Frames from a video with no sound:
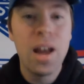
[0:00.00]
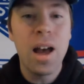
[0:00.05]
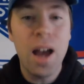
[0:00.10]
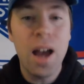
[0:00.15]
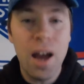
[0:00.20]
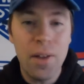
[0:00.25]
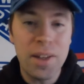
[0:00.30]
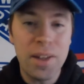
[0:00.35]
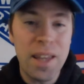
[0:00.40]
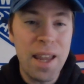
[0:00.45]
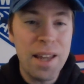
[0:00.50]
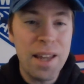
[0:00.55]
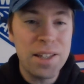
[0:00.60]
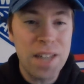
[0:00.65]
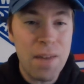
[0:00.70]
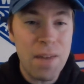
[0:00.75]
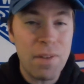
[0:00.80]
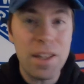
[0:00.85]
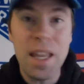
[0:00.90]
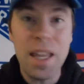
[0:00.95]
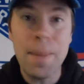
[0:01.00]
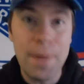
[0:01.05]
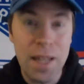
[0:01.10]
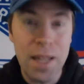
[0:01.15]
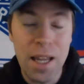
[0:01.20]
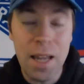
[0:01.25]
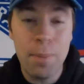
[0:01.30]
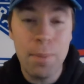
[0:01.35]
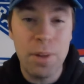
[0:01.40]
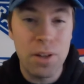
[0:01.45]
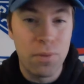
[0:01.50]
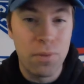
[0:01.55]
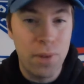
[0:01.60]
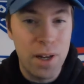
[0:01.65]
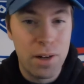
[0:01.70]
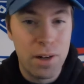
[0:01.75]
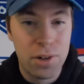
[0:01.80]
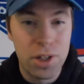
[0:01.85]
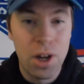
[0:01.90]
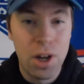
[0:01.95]
The Canes have a game in hand, but the
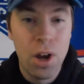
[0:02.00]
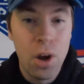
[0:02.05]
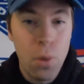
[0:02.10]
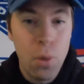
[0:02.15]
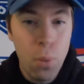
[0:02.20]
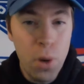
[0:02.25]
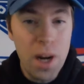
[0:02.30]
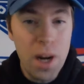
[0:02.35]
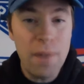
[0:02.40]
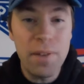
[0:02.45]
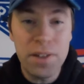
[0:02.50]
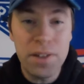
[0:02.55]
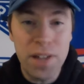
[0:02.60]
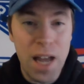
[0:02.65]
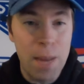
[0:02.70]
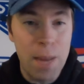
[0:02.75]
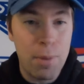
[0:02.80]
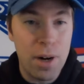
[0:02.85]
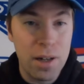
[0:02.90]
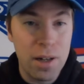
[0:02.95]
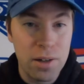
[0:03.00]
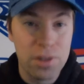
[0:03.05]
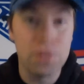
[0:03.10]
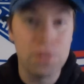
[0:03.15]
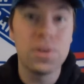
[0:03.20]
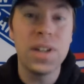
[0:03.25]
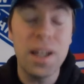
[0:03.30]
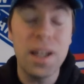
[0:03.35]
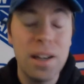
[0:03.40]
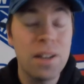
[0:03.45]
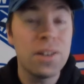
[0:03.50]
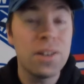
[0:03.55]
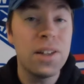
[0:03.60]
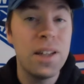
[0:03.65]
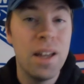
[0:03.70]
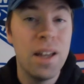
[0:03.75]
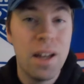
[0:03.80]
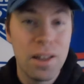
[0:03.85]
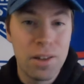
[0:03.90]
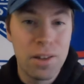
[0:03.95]
Rangers would have the tiebreaker. So
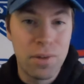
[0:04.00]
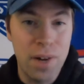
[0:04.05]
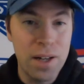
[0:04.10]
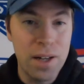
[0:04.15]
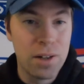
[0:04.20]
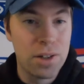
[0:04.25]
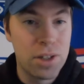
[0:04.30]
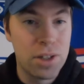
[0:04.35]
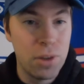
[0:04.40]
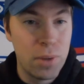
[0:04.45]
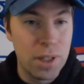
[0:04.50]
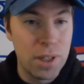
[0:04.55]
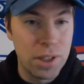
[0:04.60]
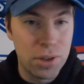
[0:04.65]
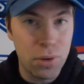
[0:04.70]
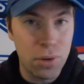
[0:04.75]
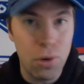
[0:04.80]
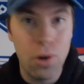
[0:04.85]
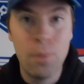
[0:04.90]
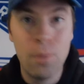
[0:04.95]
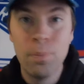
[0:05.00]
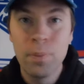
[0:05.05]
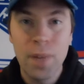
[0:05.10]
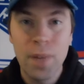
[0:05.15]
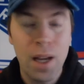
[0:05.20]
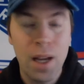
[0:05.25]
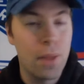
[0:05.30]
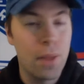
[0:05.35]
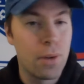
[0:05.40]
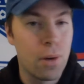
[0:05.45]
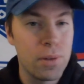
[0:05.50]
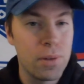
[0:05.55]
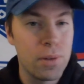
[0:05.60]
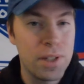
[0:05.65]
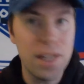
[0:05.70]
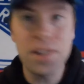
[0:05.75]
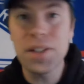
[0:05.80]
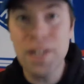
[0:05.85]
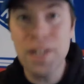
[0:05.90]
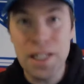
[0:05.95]
technically, the Rangers do control their own
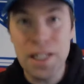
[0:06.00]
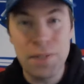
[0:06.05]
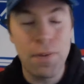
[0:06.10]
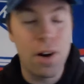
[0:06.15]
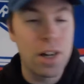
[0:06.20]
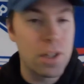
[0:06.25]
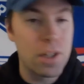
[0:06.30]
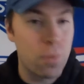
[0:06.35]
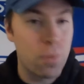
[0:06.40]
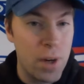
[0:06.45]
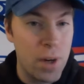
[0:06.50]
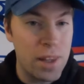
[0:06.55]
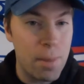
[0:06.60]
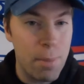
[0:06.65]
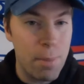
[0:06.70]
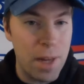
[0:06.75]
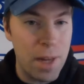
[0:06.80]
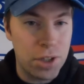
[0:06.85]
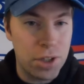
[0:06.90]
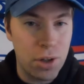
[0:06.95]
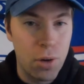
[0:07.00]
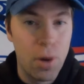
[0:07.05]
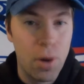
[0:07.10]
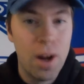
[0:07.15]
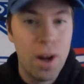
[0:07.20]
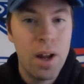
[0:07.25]
destiny as far as winning the Metro